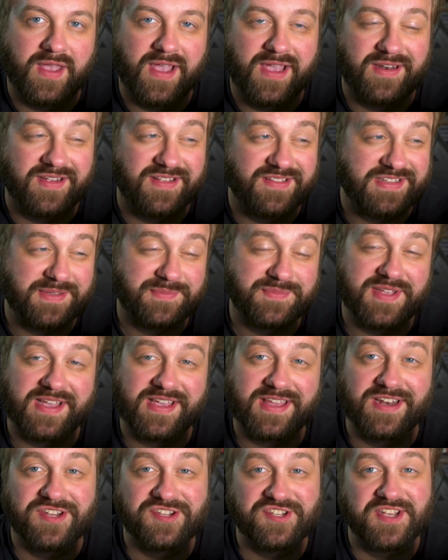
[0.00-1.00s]
And it seems like
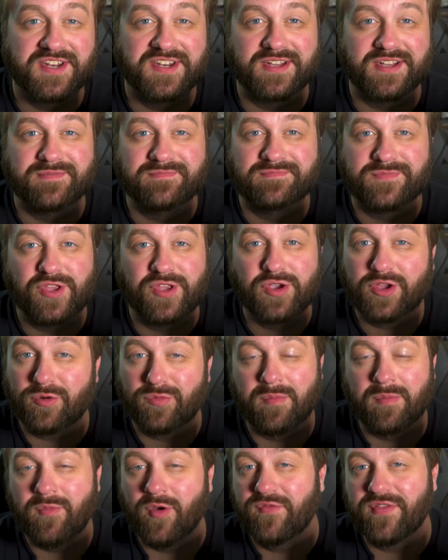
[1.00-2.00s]
an agenda. You could
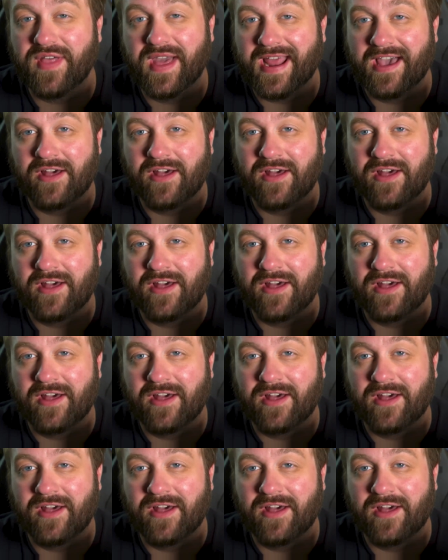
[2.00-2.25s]
remove that